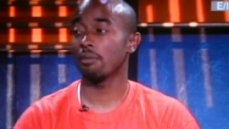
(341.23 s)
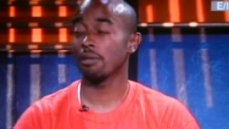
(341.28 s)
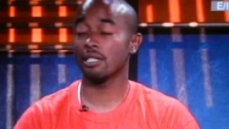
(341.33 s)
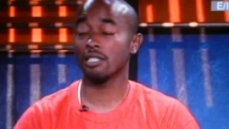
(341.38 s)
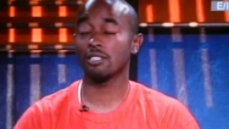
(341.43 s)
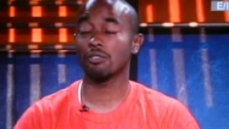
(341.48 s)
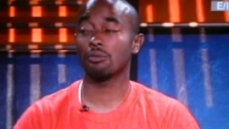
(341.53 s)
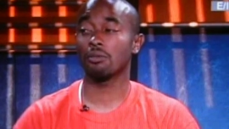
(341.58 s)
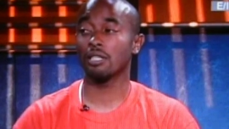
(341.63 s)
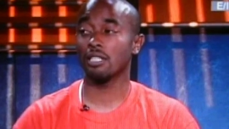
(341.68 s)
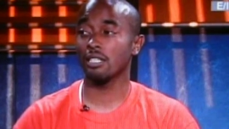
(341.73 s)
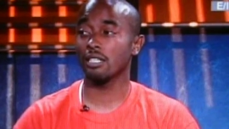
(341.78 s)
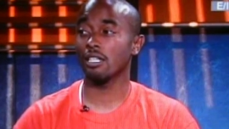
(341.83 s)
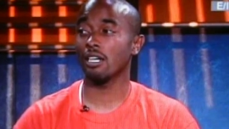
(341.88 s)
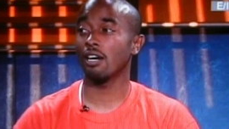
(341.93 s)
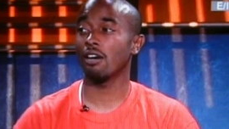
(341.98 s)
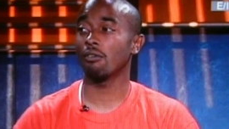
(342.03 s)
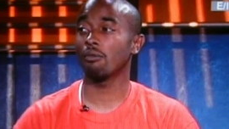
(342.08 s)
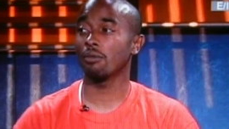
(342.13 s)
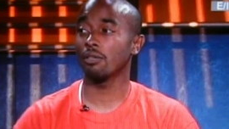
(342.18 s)
But it's
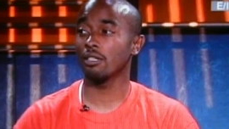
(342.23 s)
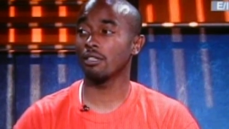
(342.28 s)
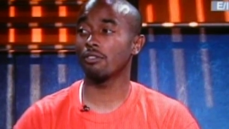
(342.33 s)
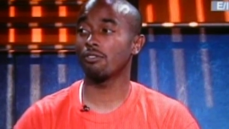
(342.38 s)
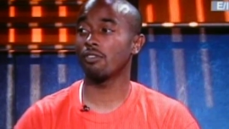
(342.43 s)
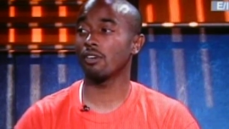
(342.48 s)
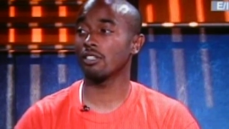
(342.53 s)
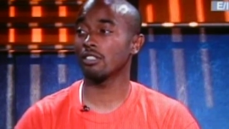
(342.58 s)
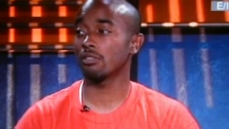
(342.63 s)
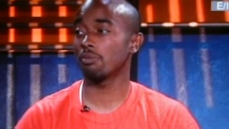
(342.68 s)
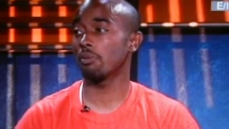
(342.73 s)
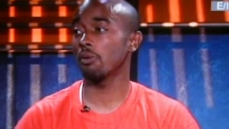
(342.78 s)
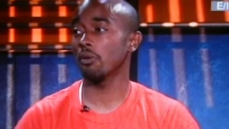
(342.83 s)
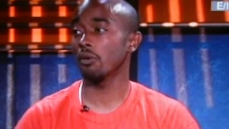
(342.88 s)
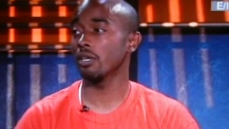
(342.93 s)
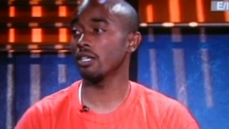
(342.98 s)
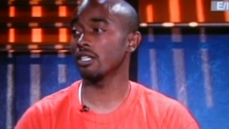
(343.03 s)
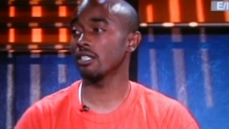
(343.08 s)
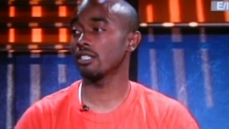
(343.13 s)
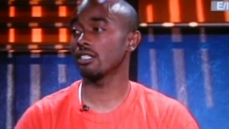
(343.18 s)
really a really fun
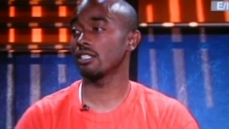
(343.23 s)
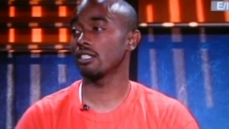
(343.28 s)
sport.